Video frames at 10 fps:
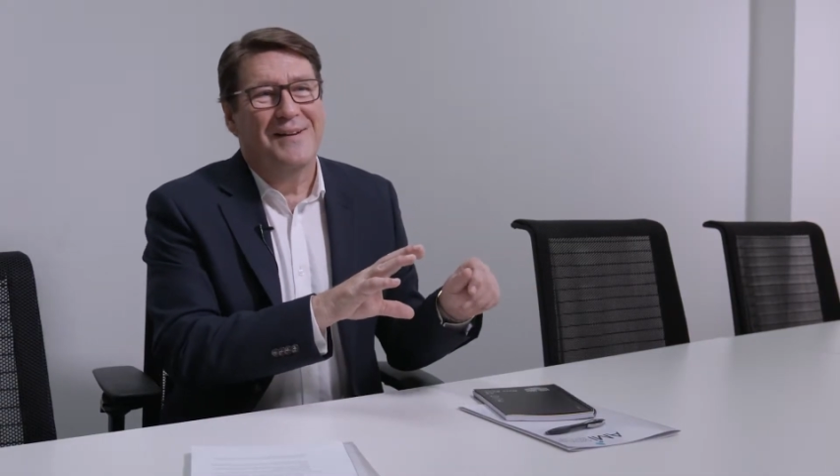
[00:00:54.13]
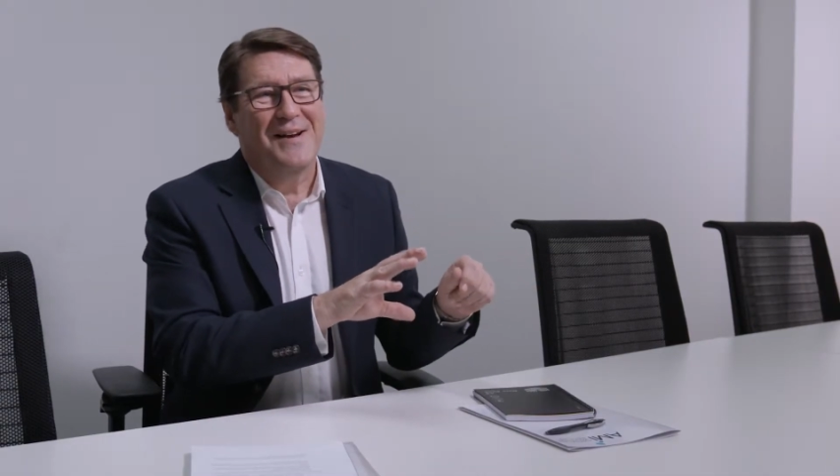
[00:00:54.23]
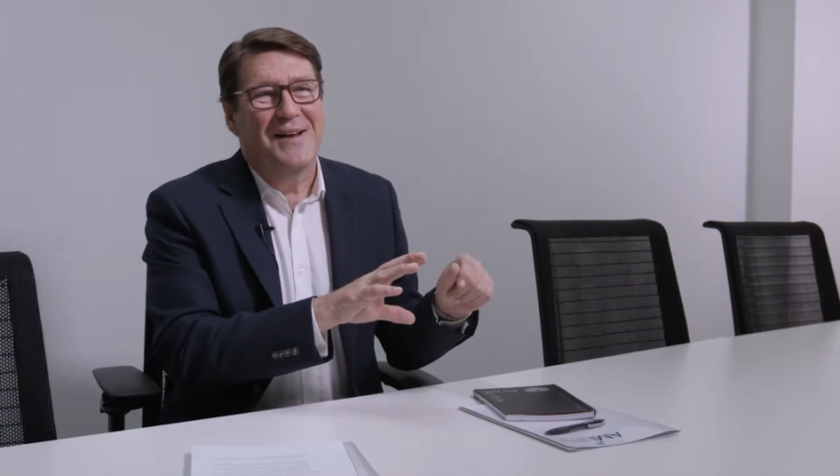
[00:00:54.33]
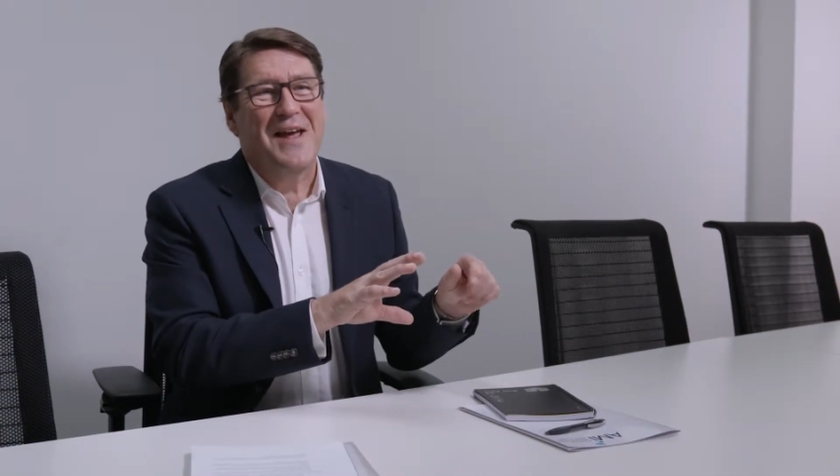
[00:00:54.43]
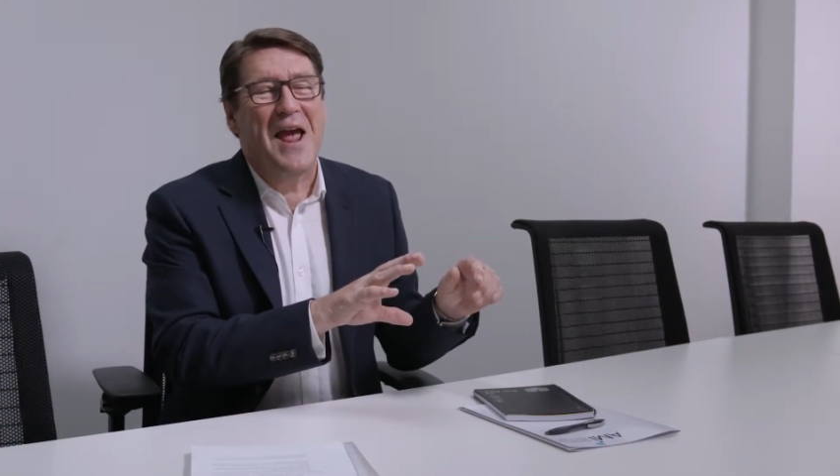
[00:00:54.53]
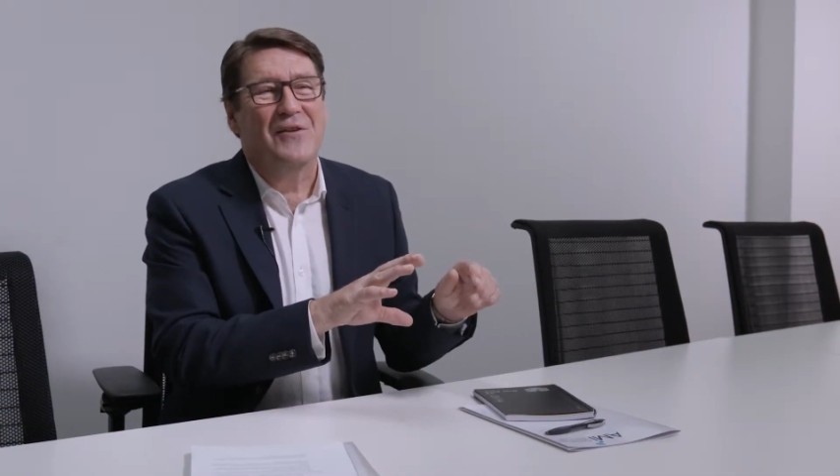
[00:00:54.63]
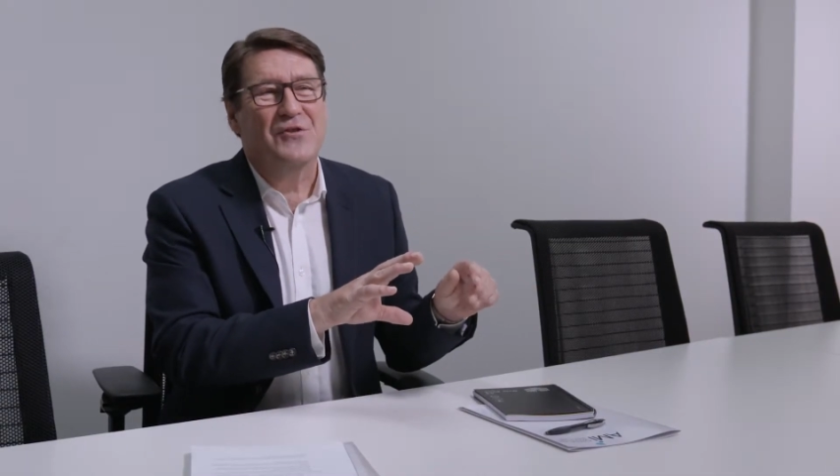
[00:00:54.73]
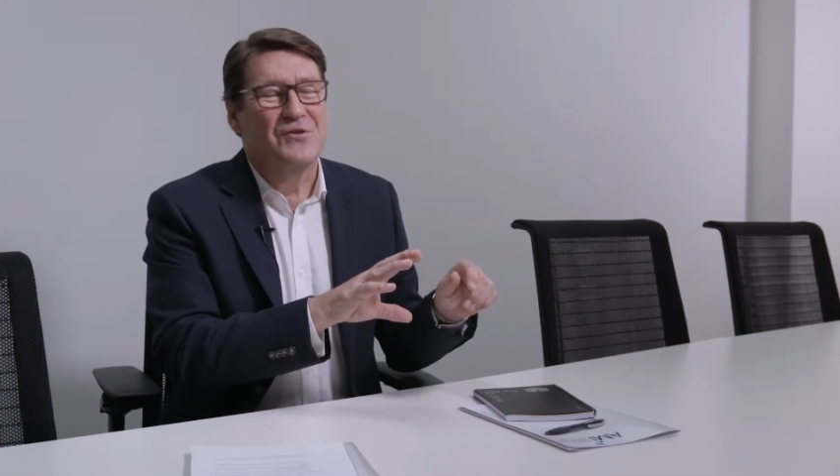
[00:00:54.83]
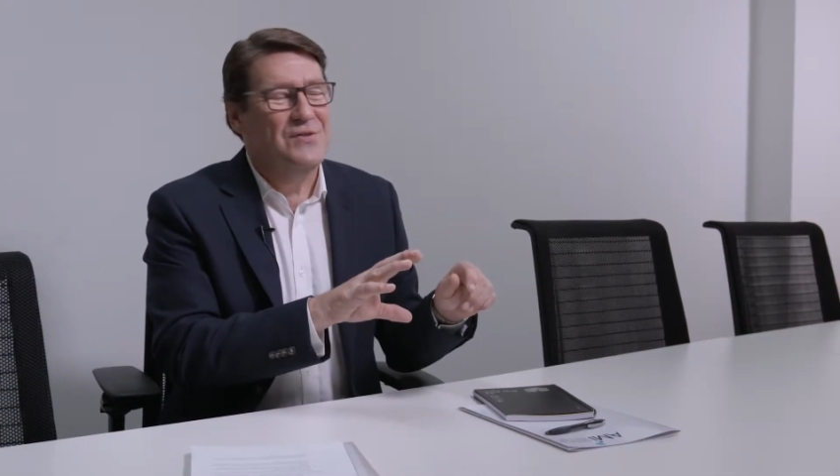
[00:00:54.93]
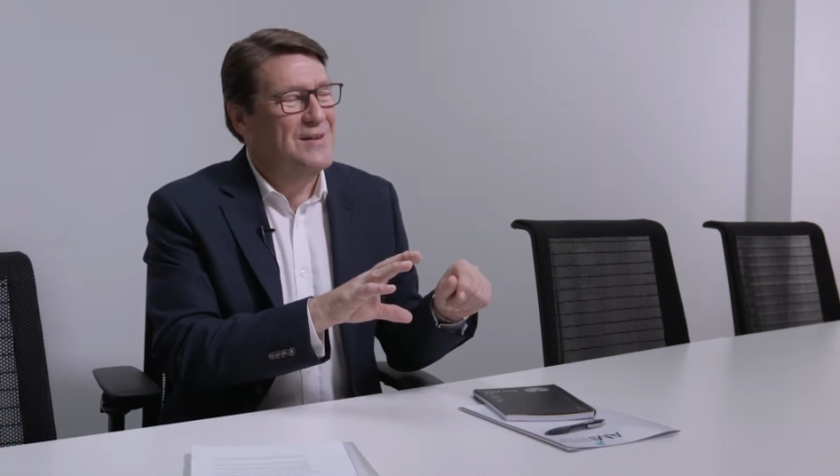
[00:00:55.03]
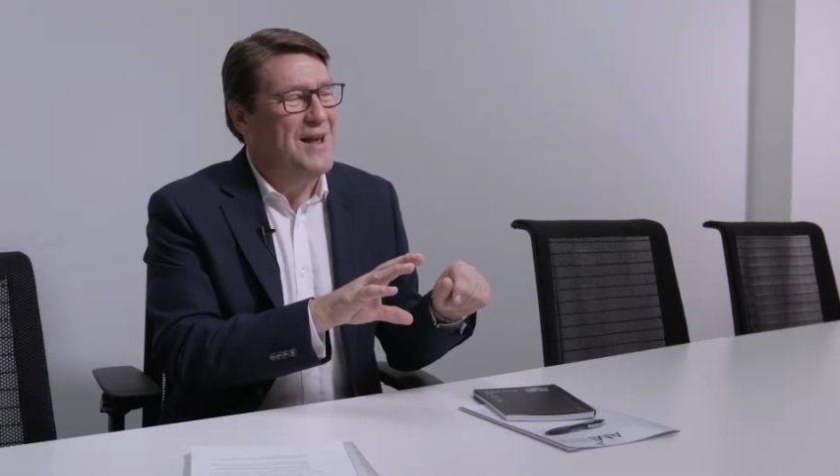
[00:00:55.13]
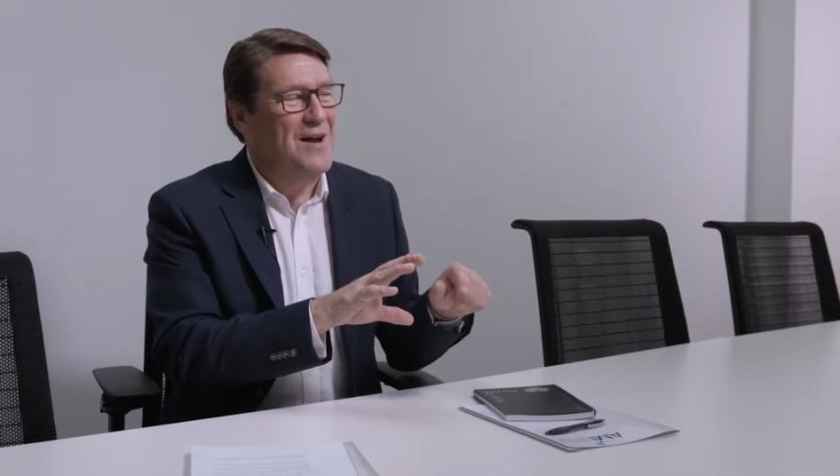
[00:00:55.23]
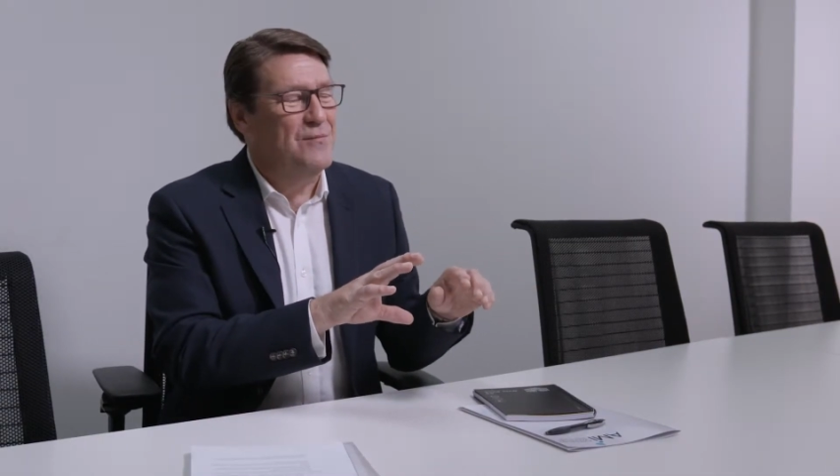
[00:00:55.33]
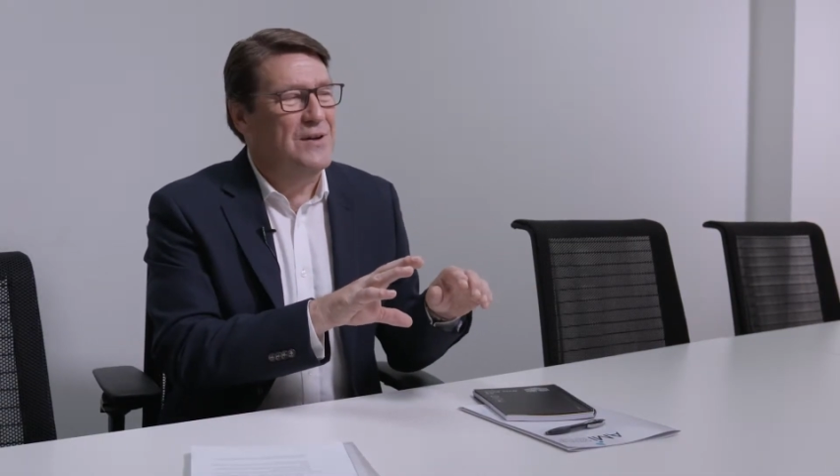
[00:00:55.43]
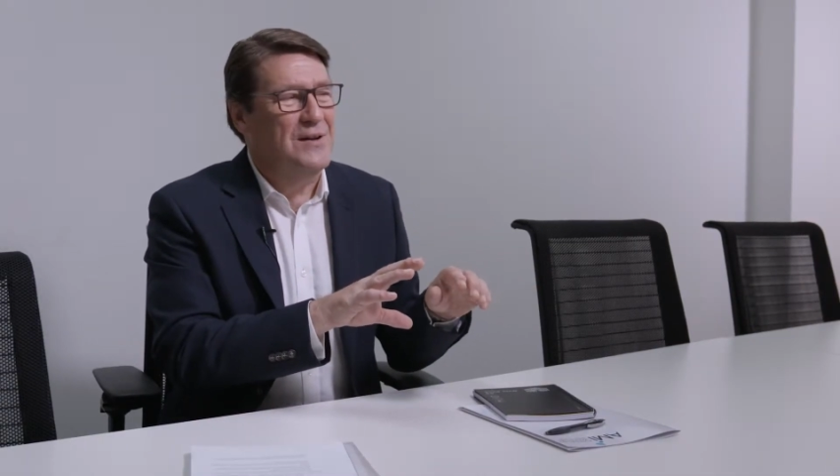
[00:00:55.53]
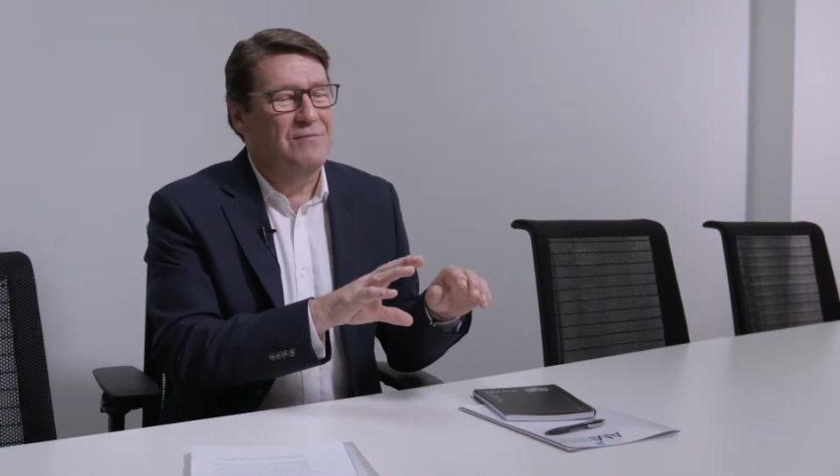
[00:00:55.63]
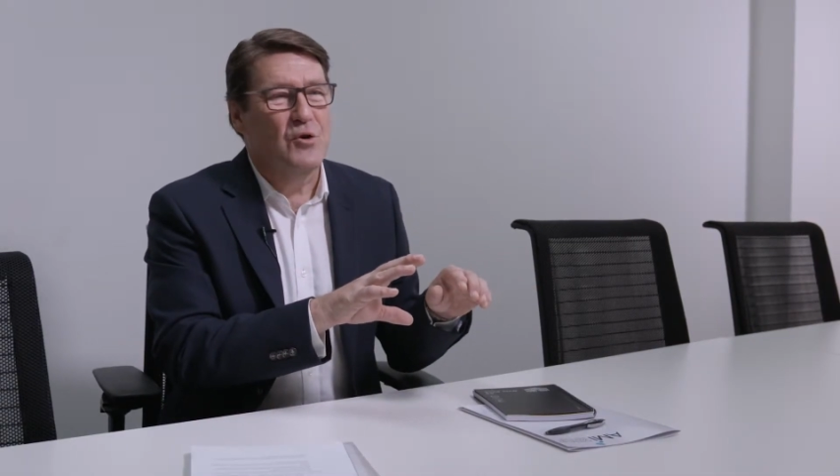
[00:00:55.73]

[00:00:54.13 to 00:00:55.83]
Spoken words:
an accountant can't really